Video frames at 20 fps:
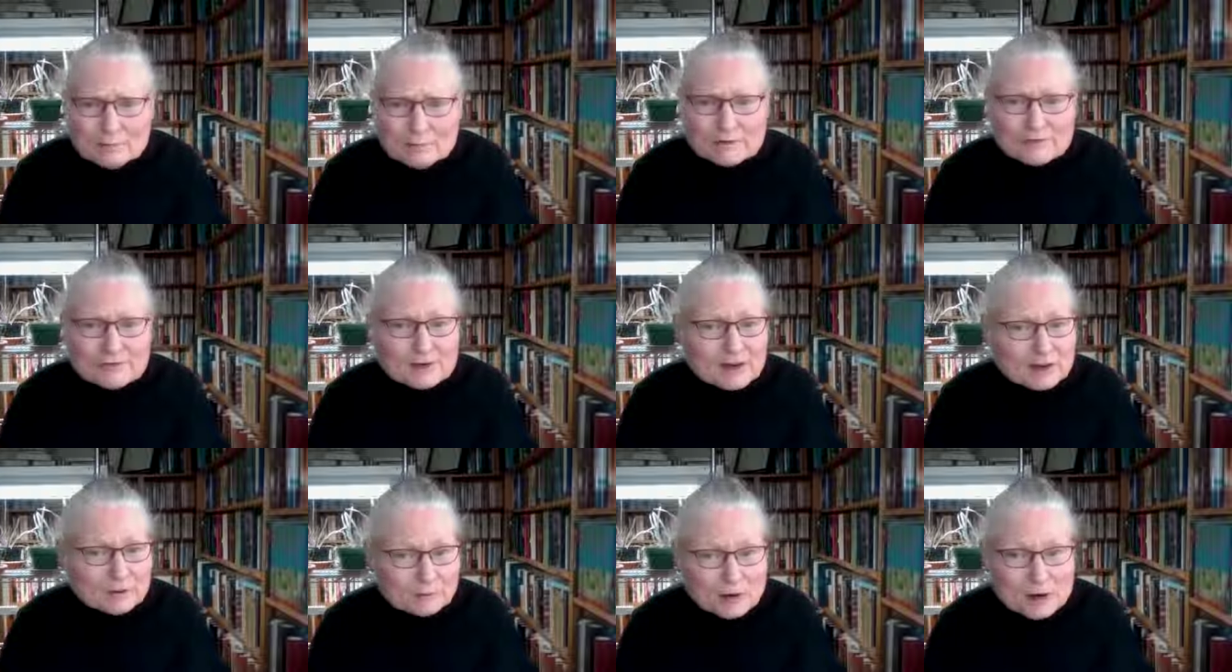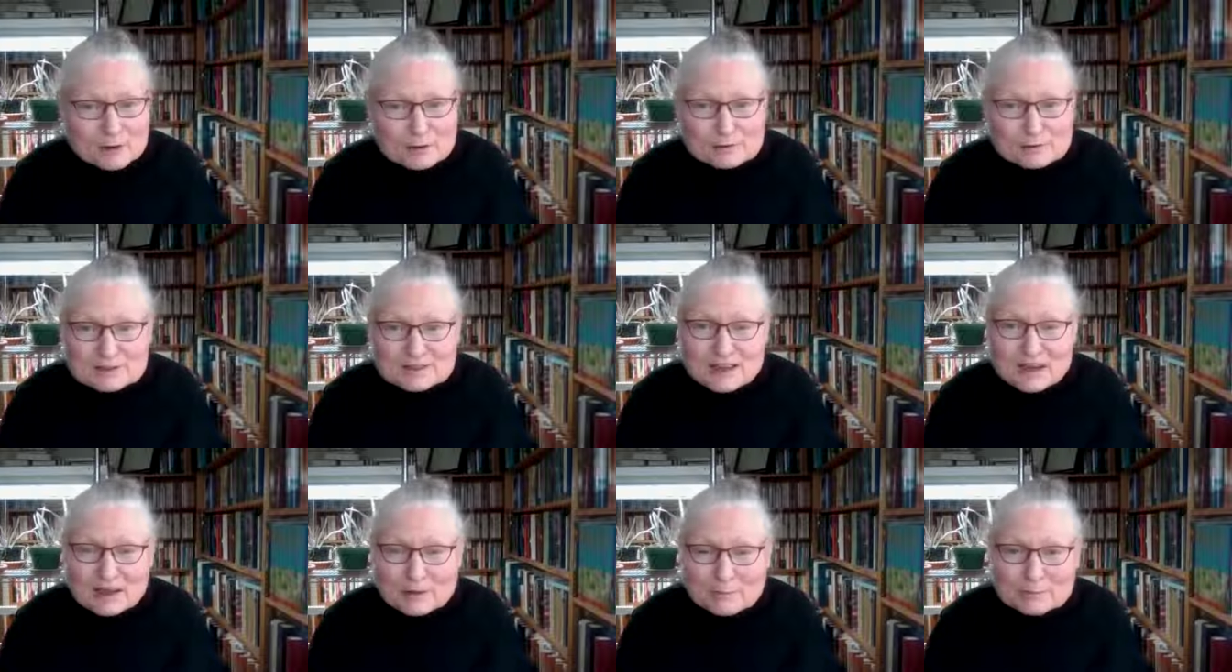My friend Rose
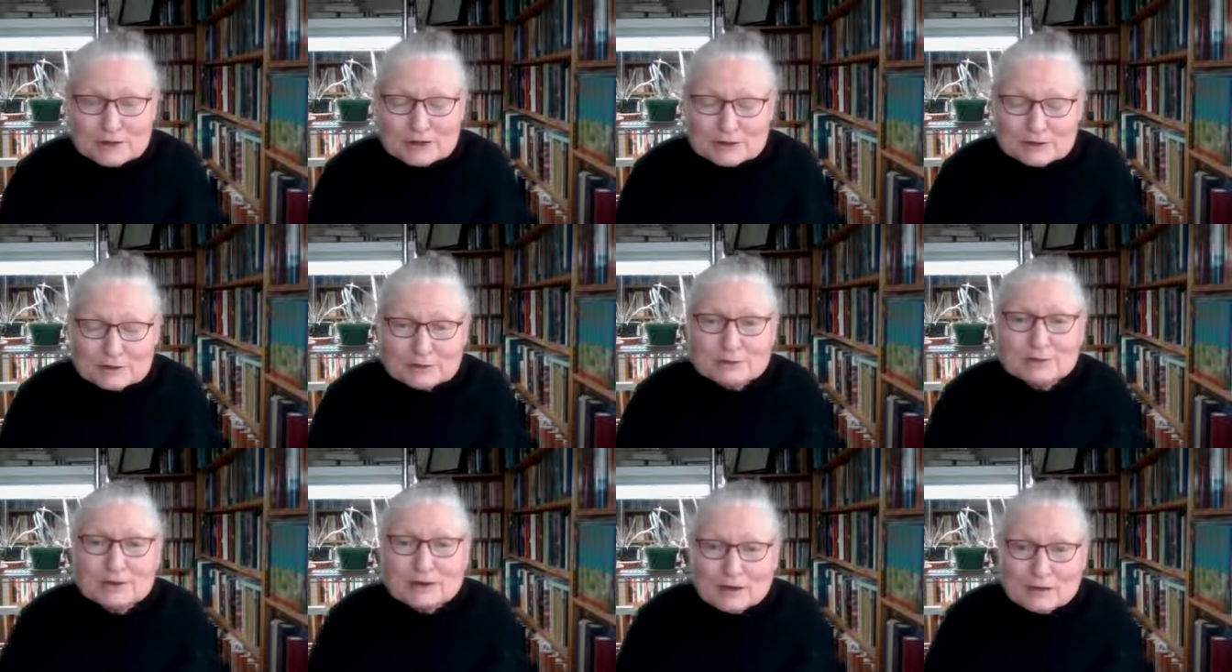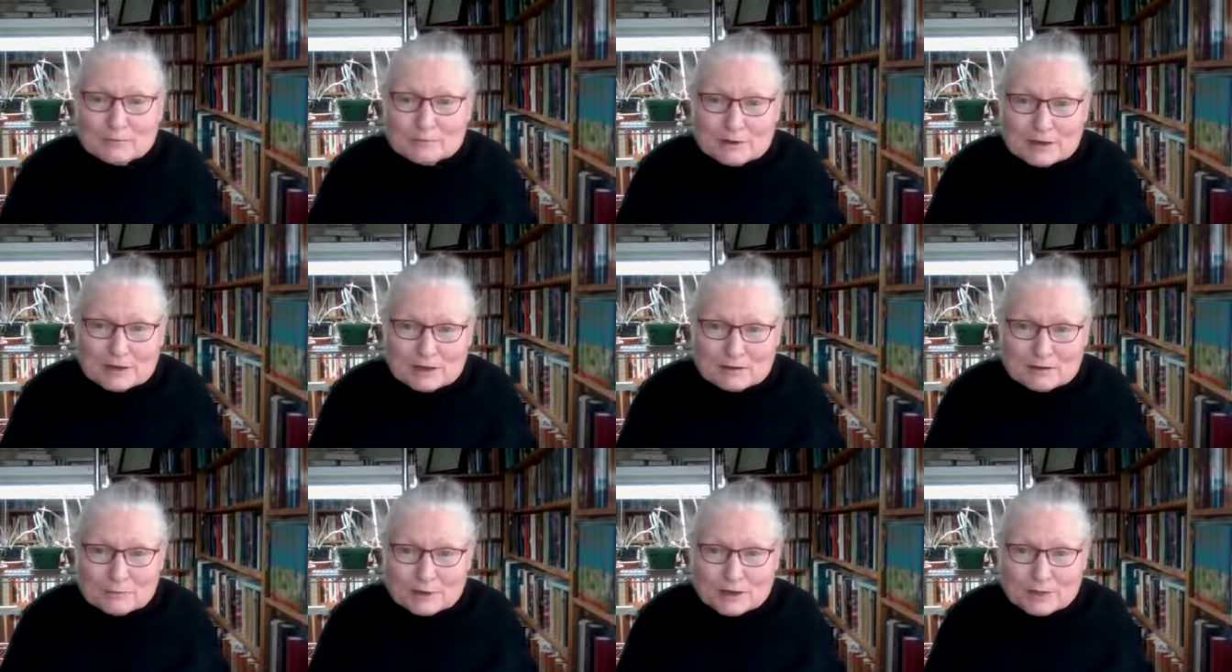came to
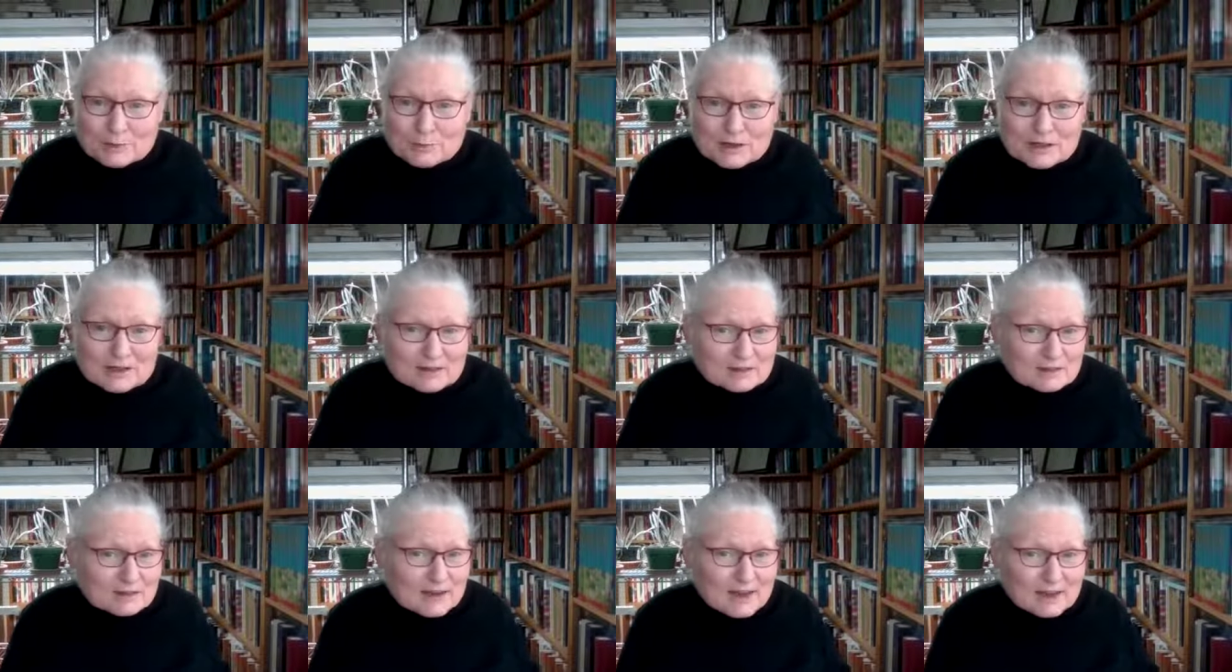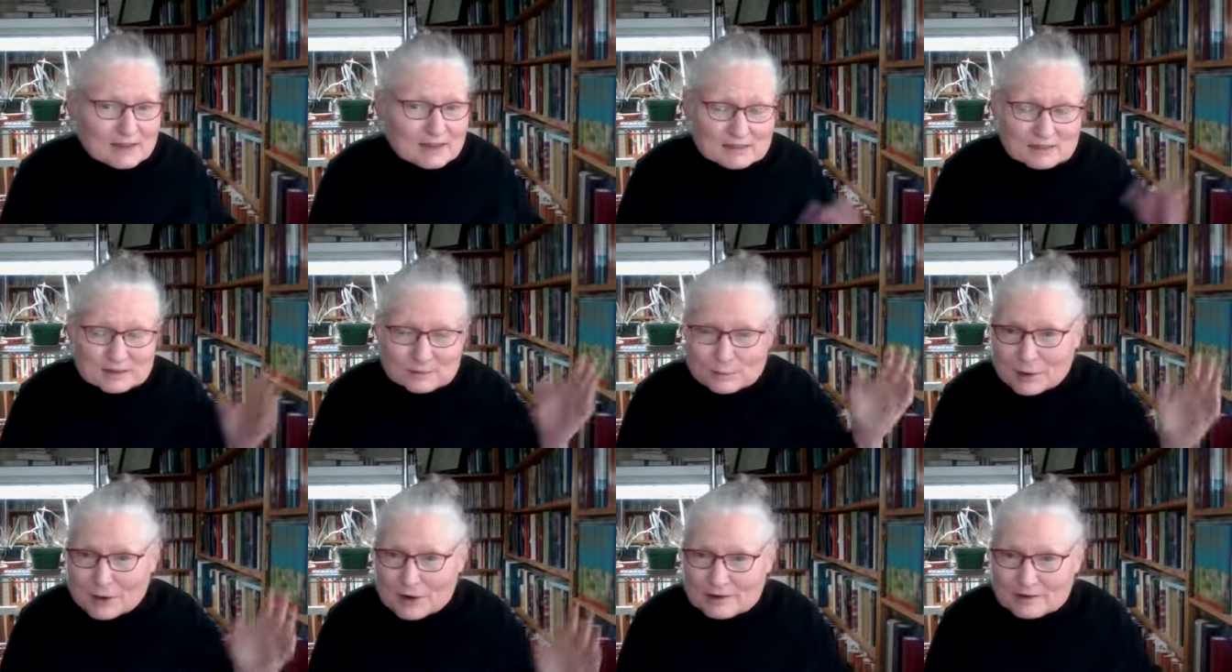be with me the last
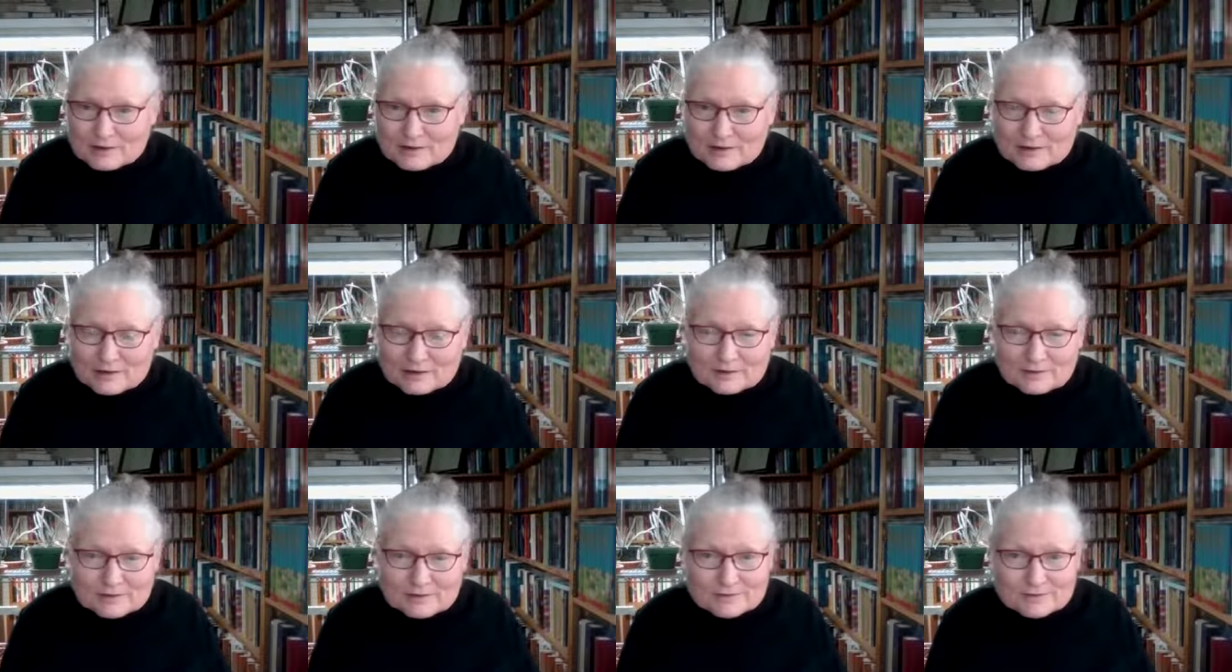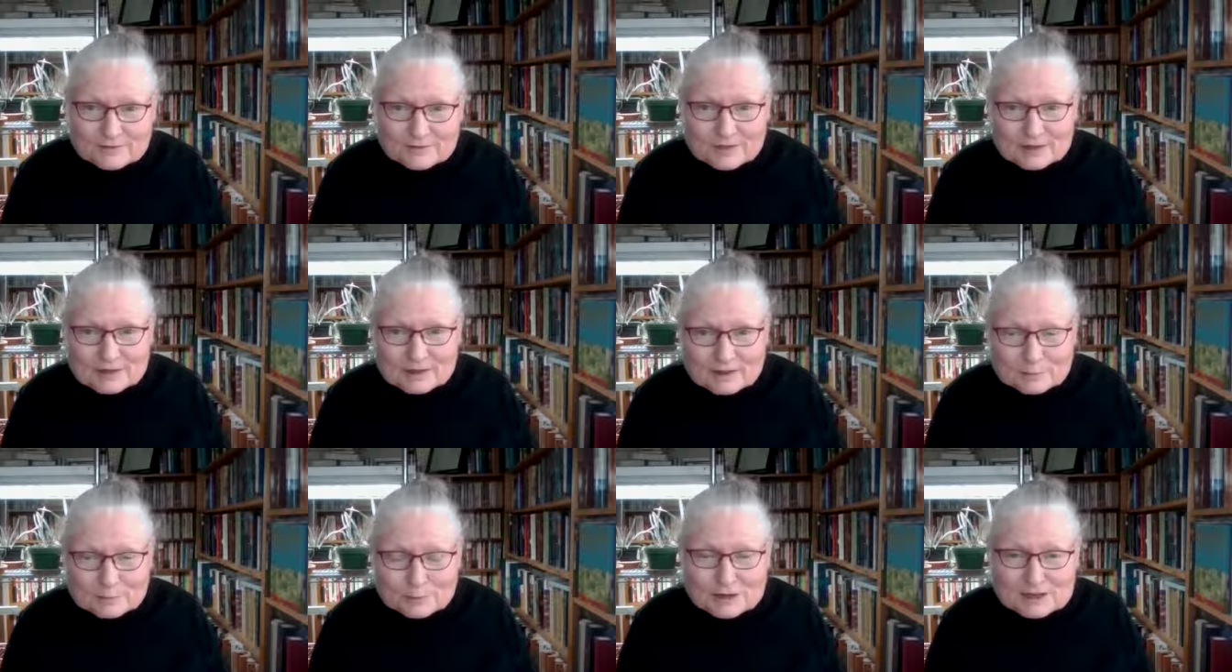part of
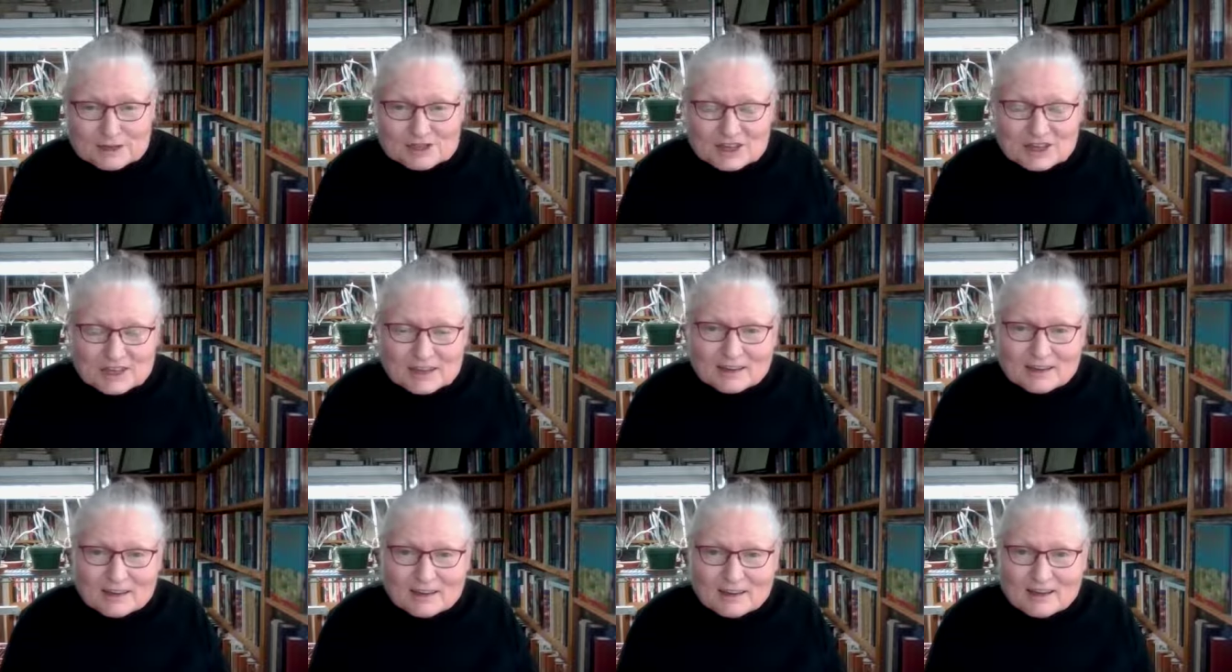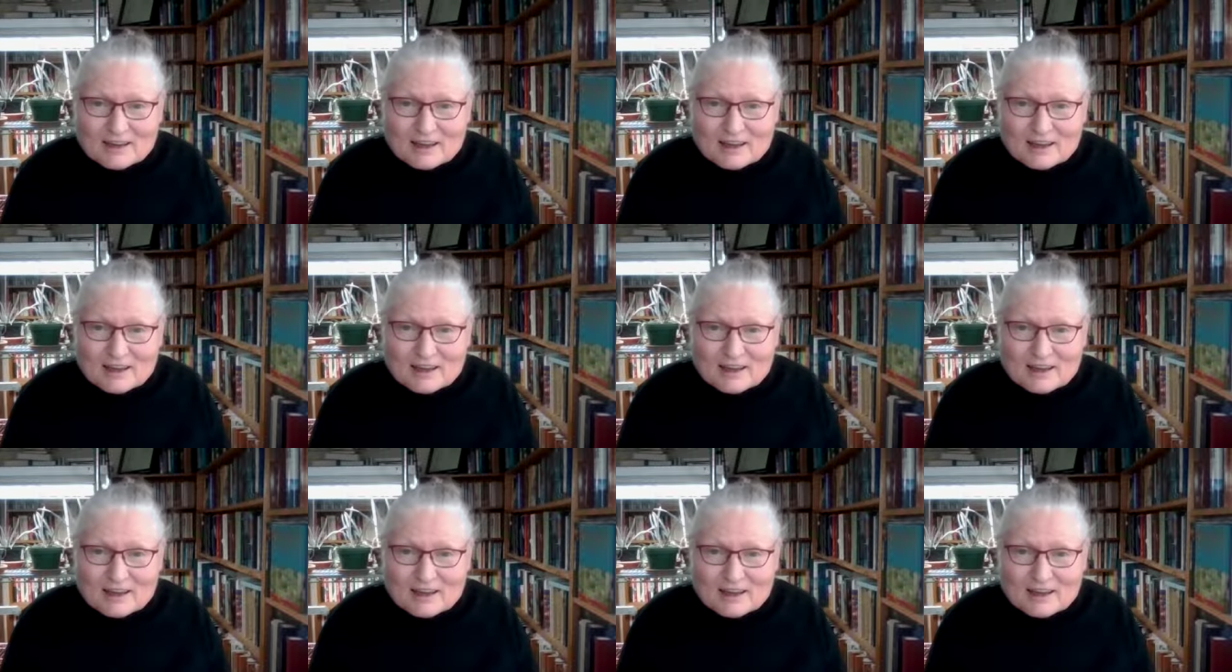the preaching,